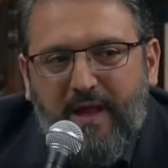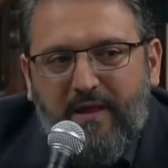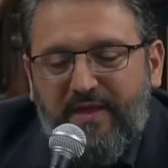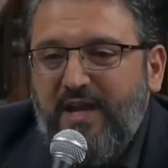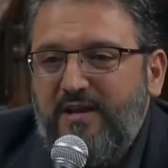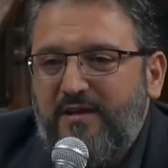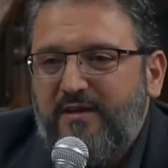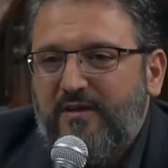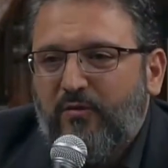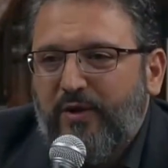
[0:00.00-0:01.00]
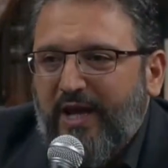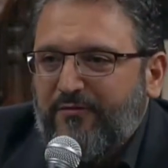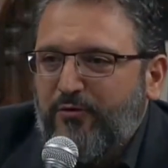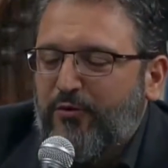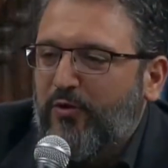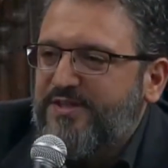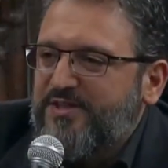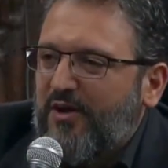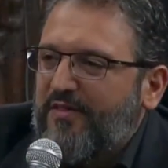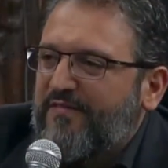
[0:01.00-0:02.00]
Then we have to focus
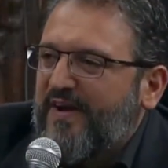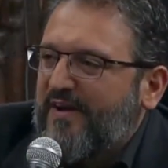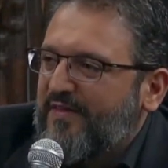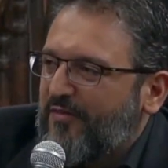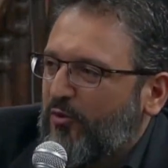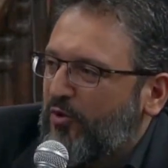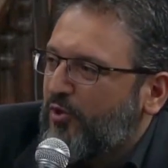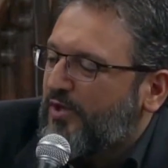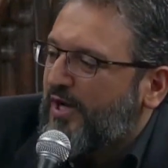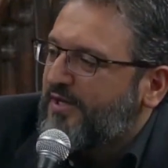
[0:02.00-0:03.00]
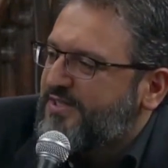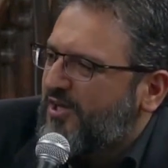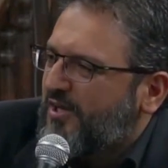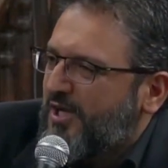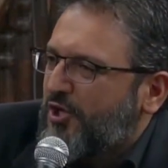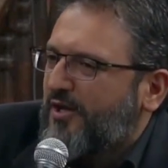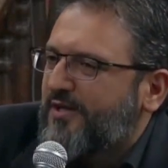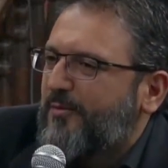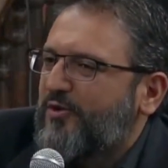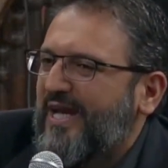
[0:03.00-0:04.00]
on the fact that the Holy Quran is talking not
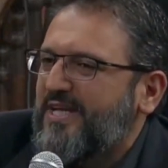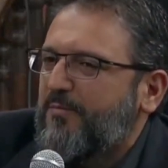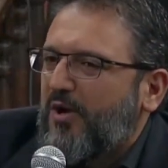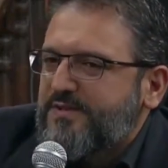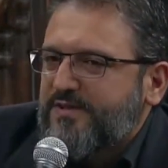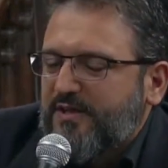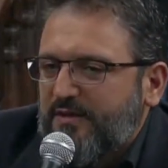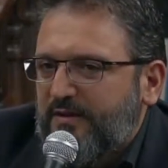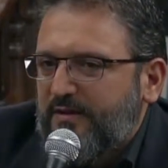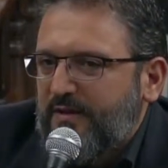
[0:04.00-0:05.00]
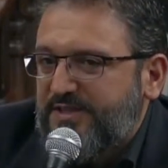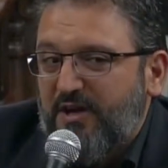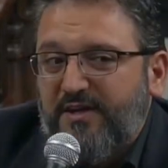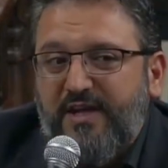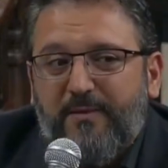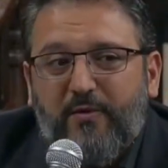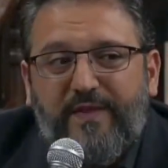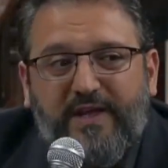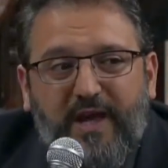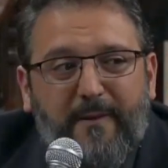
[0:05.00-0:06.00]
about any mosque, it's talking about
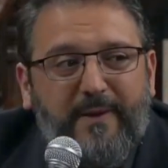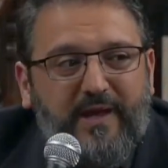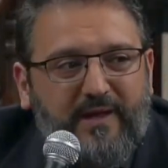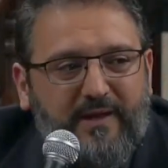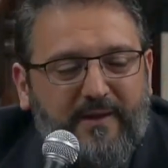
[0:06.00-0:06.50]
the Kaaba.